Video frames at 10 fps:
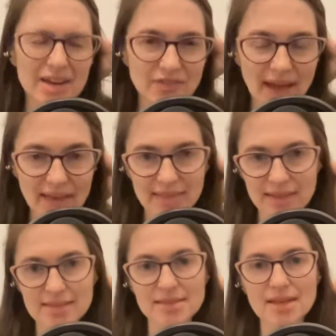of
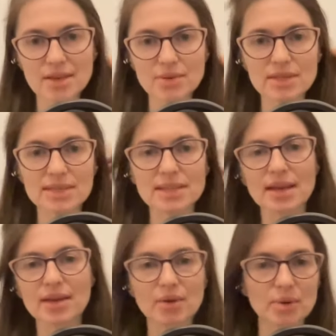athletes that use this,
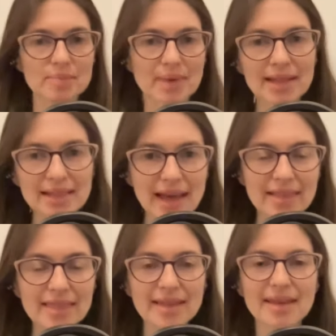like gold medal
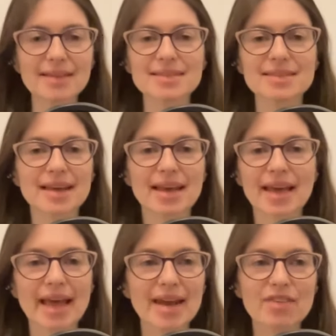athletes,
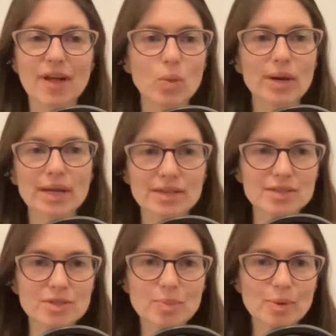yeah. NFL winning
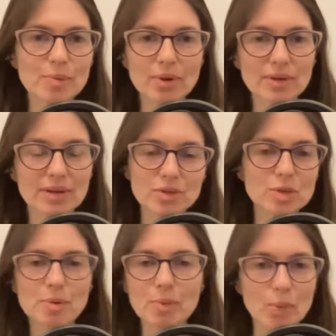Super Bowl, you know,
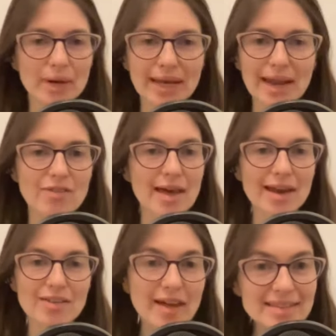Super Bowl winning
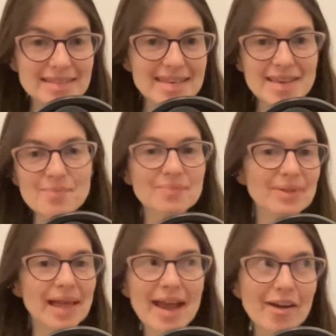NFL team
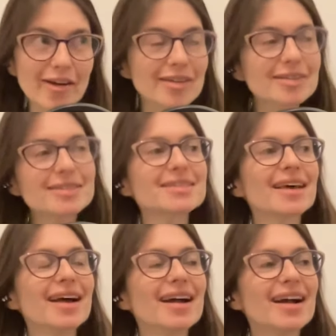players,
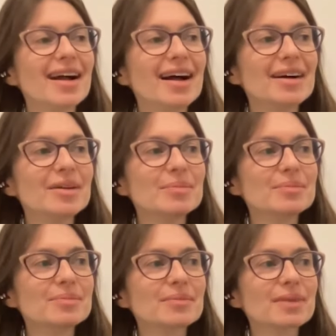
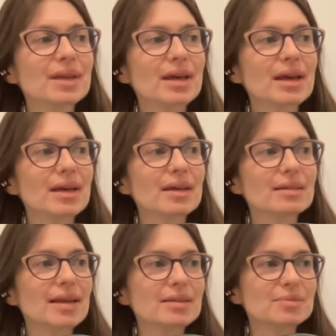um, uh,
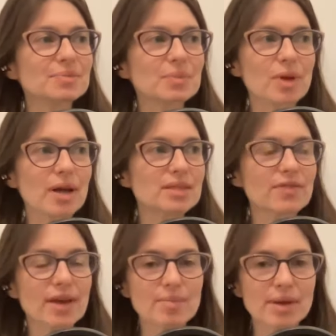like lots
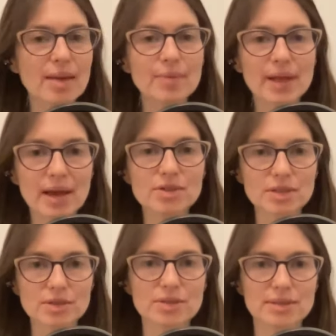of NBA players.
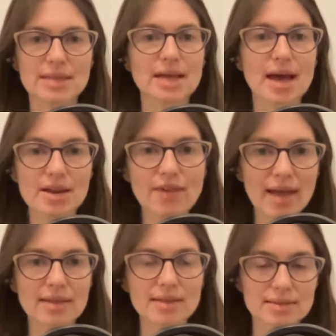There's a ton of
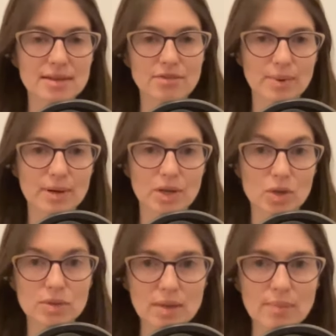athletes that have been
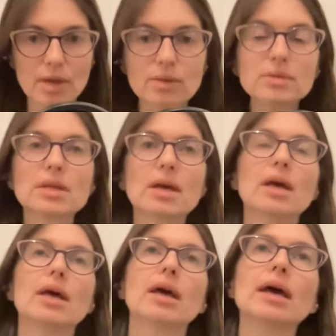using Muse.
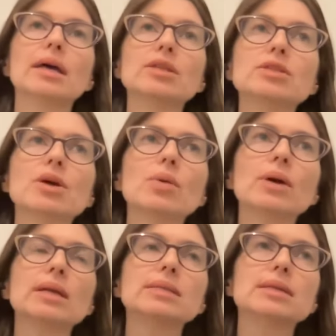And so
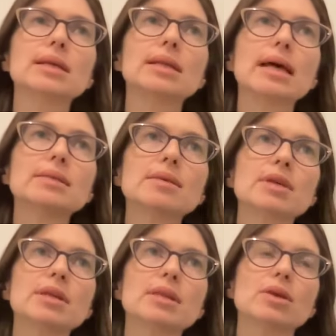it's less
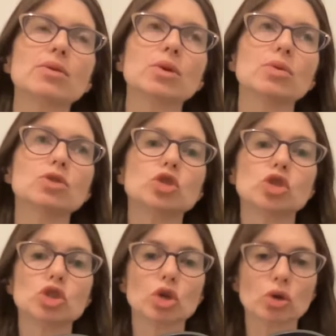something that you use
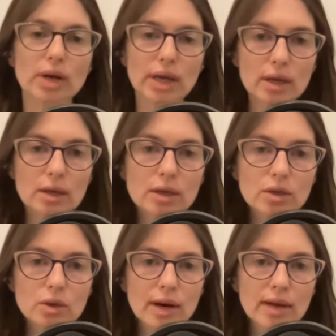during
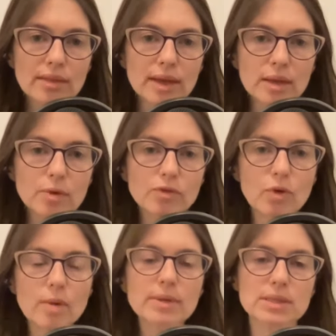your athletic
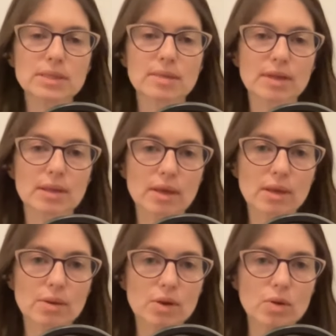performance. It's something that
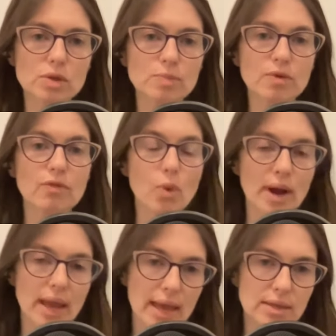you use
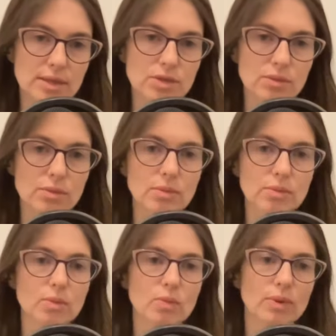beforehand to
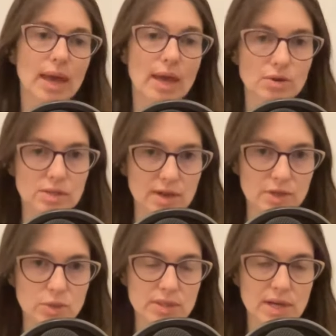get yourself
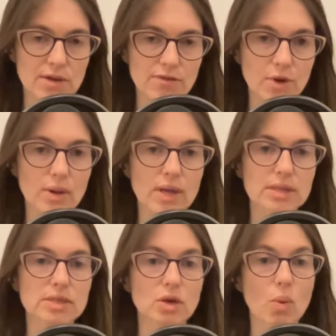into a state of yeah.
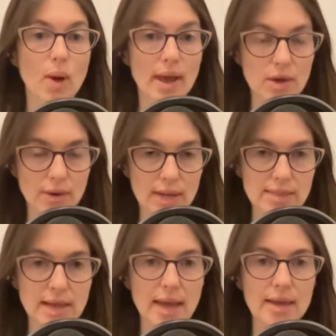focus to quiet your
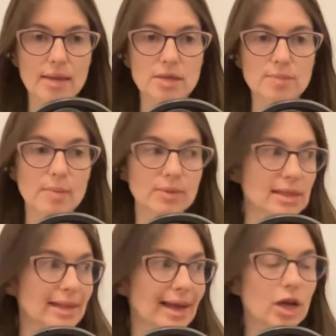anxiety to be able
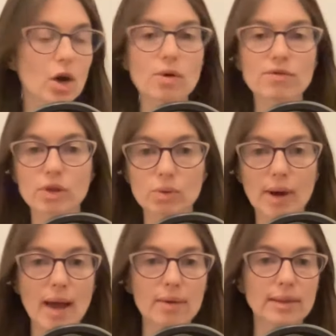to let go of the
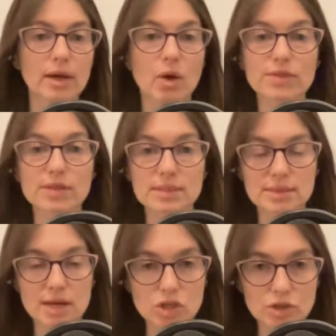crowd let go
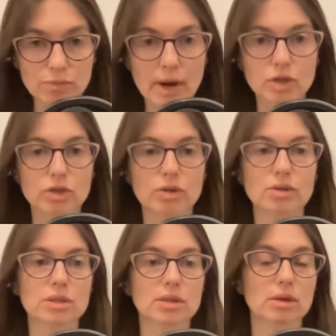sensation of
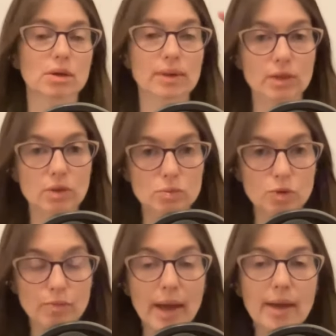pressures to you know let those
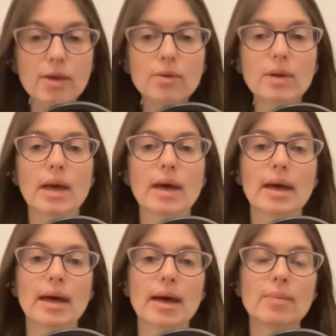move by you
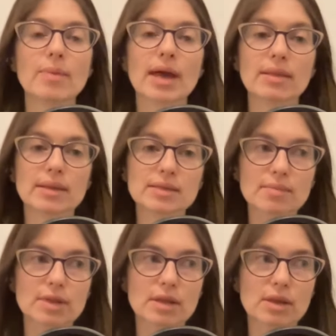um, and then
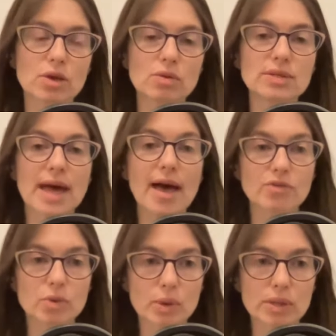something that you use
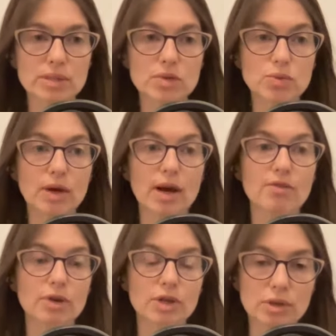afterwards is
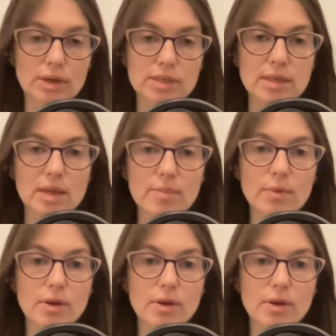recovery during sleep